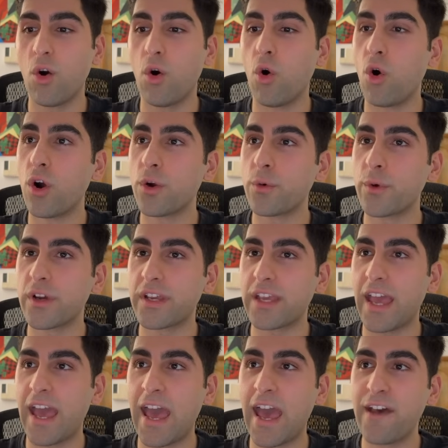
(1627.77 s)
or
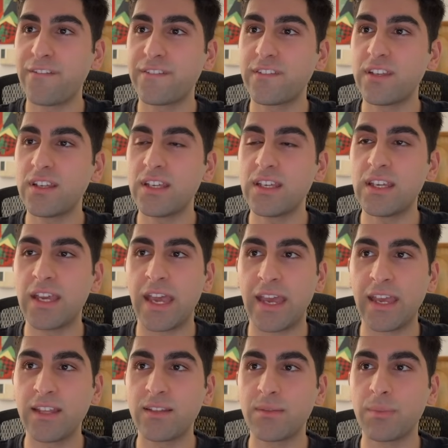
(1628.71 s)
rook f to
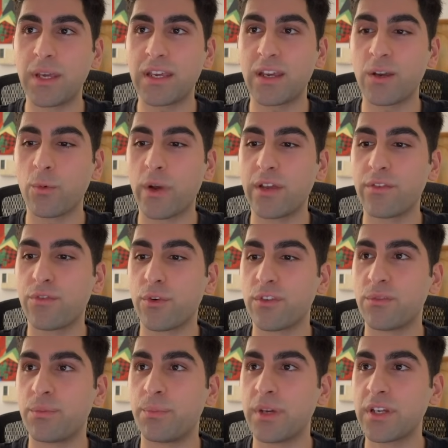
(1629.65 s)
e8, making way for
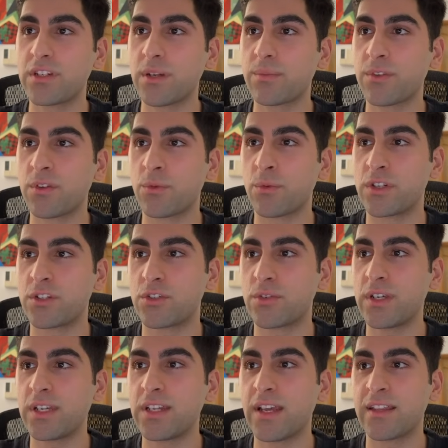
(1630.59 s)
his bishop to
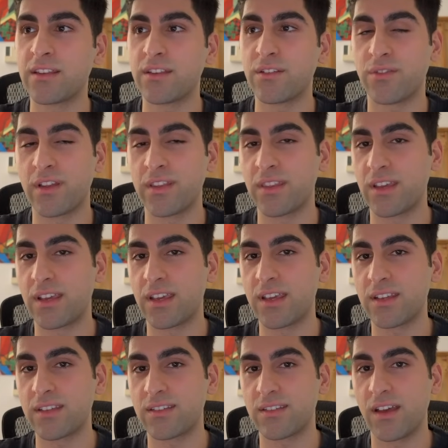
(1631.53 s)
retreat and defend the
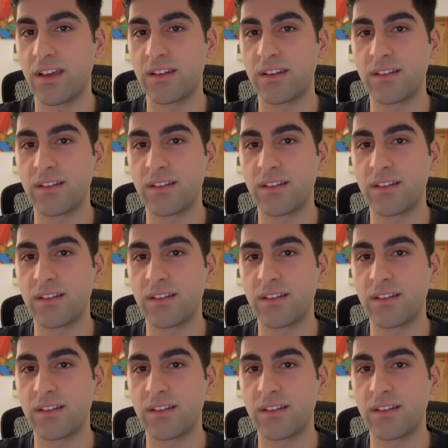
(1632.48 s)
king side.